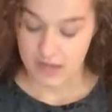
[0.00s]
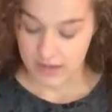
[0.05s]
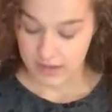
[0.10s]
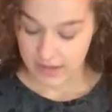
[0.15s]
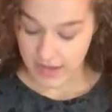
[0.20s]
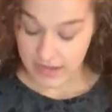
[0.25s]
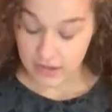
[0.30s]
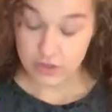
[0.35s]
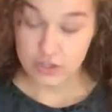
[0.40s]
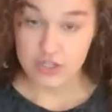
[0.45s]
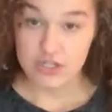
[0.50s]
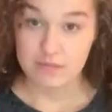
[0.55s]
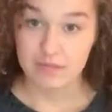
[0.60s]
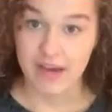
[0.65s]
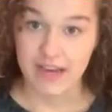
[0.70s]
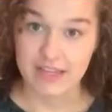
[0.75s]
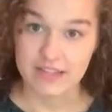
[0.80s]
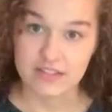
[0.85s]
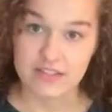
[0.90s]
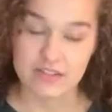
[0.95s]
energy
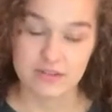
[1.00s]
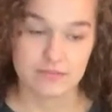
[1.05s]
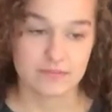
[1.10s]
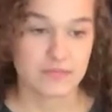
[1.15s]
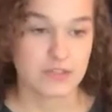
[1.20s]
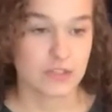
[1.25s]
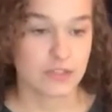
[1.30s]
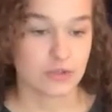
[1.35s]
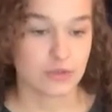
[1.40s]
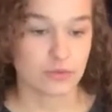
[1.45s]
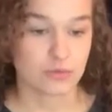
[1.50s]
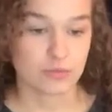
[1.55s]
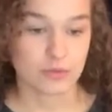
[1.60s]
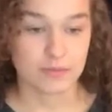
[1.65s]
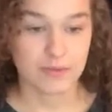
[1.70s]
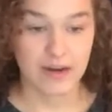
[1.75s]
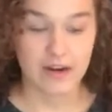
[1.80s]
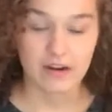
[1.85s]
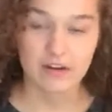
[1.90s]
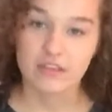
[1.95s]
bites, you
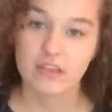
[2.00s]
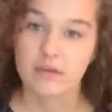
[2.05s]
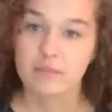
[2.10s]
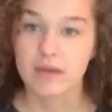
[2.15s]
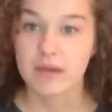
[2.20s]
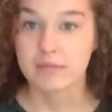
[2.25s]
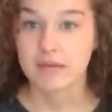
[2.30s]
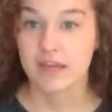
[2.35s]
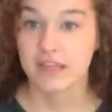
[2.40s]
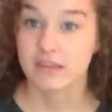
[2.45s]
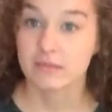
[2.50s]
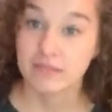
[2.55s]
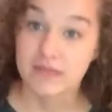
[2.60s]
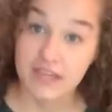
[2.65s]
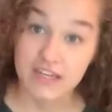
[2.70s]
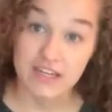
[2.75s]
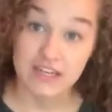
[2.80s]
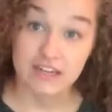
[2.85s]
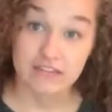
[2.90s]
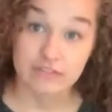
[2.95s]
prepare them maybe at the
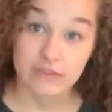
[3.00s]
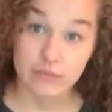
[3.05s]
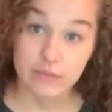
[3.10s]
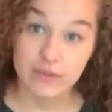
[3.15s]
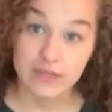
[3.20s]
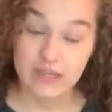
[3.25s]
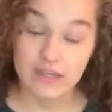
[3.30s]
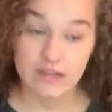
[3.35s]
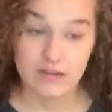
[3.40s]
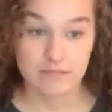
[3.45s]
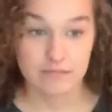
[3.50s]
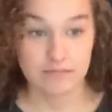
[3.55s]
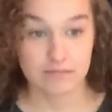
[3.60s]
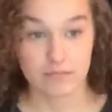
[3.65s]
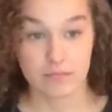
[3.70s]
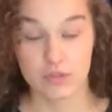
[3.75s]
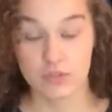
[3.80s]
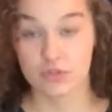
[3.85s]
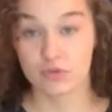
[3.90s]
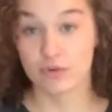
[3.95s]
beginning of the week,
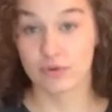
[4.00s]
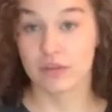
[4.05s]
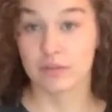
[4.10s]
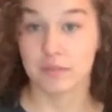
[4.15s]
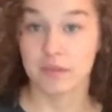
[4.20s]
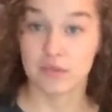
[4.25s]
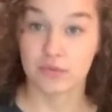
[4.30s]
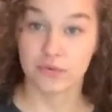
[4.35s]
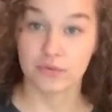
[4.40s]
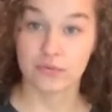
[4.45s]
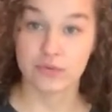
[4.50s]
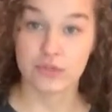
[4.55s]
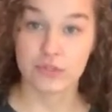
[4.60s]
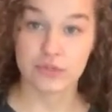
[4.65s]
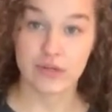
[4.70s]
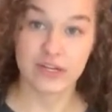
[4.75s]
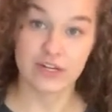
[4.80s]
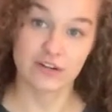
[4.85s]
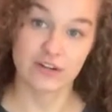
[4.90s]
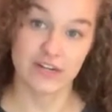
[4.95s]
store them in the
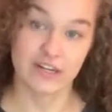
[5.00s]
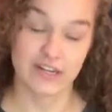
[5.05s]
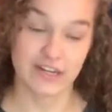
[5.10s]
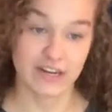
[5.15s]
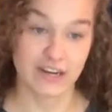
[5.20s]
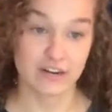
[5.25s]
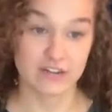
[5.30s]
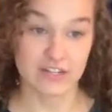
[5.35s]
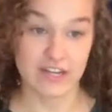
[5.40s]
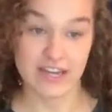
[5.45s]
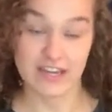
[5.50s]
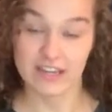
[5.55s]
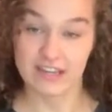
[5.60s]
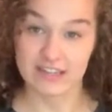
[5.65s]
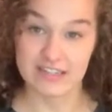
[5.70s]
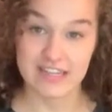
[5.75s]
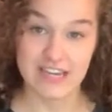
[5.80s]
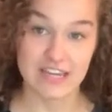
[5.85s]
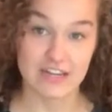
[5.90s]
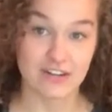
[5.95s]
refrigerator in an airtight
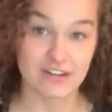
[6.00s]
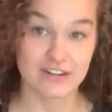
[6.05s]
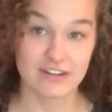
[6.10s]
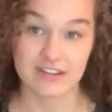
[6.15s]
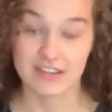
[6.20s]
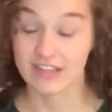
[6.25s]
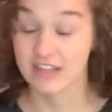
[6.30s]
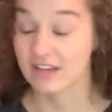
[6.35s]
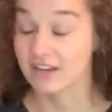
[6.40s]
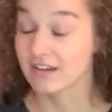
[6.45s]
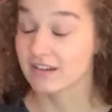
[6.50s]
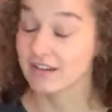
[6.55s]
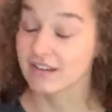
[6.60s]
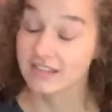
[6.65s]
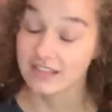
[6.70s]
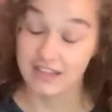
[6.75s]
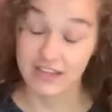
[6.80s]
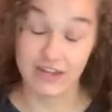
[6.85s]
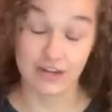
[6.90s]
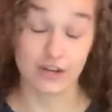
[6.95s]
container. Think
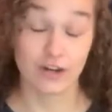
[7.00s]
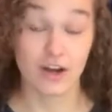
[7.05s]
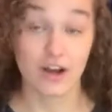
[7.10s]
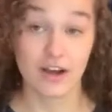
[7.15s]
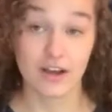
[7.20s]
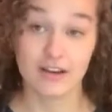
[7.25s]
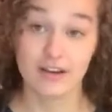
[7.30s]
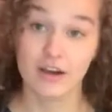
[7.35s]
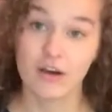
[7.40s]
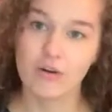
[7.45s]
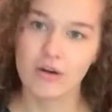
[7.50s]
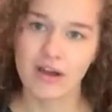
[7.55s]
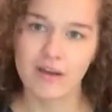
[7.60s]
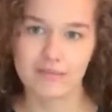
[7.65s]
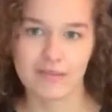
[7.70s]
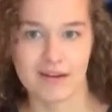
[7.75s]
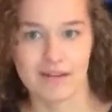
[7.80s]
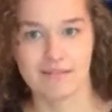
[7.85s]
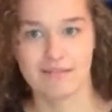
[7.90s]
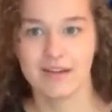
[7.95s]
later on, oh, I
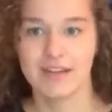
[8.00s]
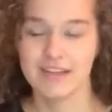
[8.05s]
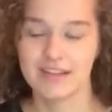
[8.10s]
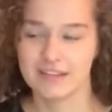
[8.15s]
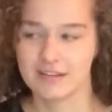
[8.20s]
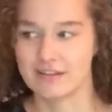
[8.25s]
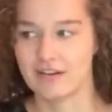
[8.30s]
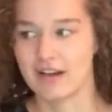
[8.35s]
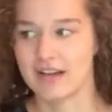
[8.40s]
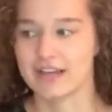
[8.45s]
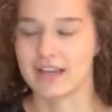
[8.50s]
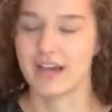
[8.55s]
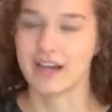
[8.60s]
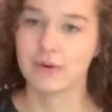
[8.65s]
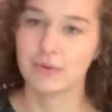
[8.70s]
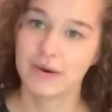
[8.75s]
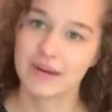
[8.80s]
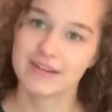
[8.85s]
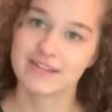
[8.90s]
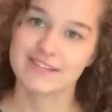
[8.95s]
kind of
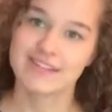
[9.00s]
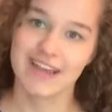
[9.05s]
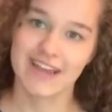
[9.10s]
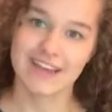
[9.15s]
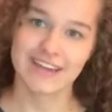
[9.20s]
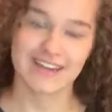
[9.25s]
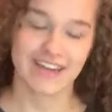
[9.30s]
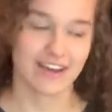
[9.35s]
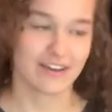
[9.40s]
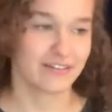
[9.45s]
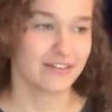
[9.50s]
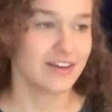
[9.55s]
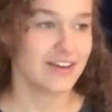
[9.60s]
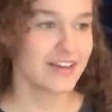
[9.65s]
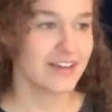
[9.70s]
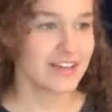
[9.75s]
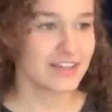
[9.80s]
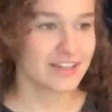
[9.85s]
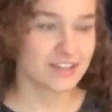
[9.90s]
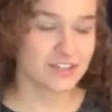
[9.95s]
want a snack now.
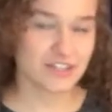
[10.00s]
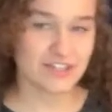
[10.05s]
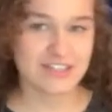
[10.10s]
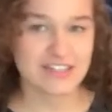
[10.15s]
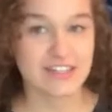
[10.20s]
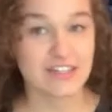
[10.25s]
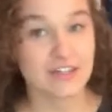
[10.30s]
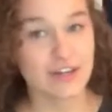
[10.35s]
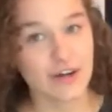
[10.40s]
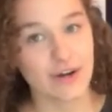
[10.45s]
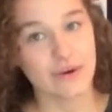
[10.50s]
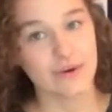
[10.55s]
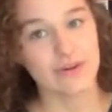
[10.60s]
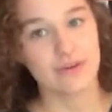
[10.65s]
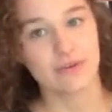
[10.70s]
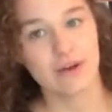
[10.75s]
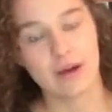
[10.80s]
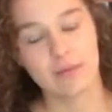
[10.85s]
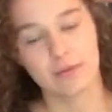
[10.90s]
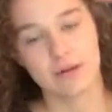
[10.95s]
You just need to go and
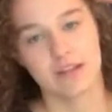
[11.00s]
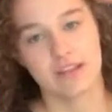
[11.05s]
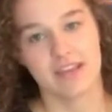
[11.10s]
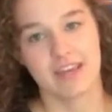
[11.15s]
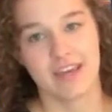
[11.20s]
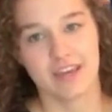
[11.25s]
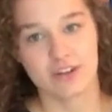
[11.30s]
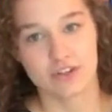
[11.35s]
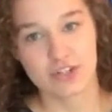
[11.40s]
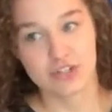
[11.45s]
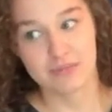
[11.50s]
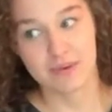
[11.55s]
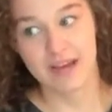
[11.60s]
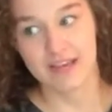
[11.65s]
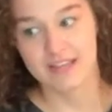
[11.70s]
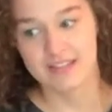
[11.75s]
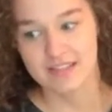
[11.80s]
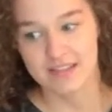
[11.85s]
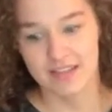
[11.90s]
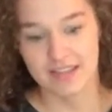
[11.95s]
grab one of the energy
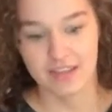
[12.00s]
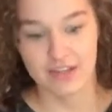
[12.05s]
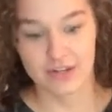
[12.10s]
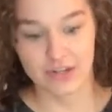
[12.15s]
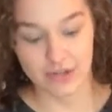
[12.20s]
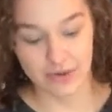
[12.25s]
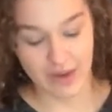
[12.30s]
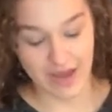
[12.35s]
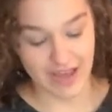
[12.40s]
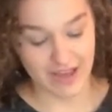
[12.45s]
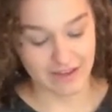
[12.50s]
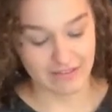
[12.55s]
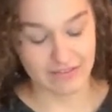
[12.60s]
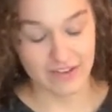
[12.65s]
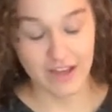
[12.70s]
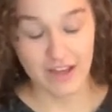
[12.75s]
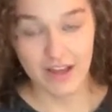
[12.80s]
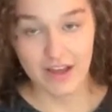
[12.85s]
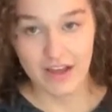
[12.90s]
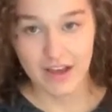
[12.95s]
bites, and there you have
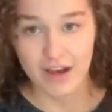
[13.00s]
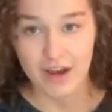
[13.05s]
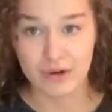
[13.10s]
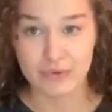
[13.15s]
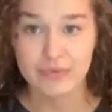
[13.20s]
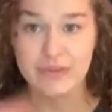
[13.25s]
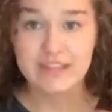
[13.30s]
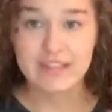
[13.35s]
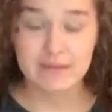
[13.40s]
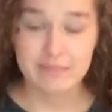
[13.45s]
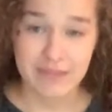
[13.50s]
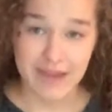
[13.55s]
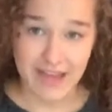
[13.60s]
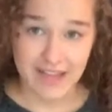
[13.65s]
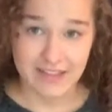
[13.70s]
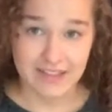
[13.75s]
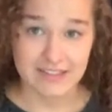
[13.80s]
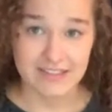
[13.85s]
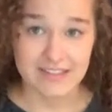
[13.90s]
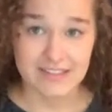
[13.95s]
a really
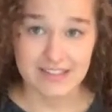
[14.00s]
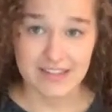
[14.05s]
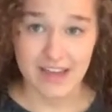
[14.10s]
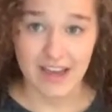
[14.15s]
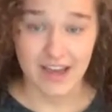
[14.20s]
balanced